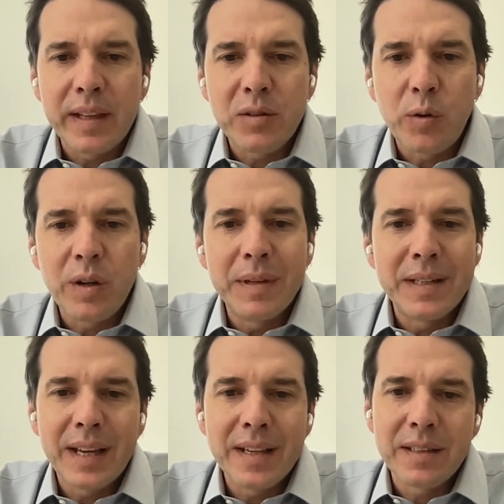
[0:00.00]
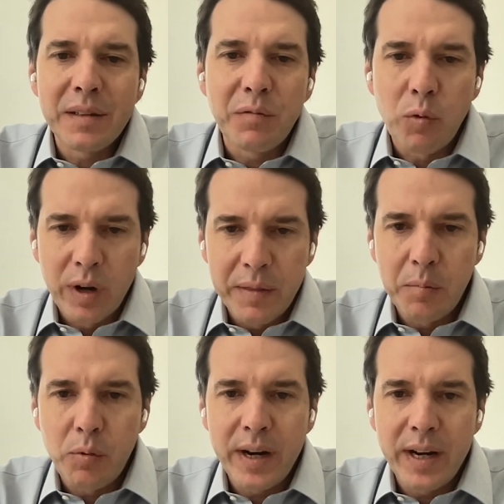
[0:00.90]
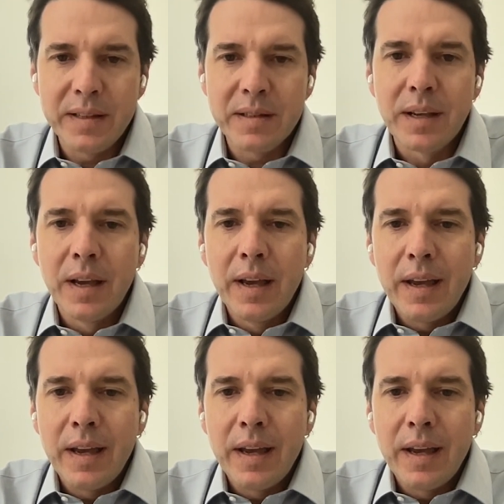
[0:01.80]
that's already been tested in 4 other brands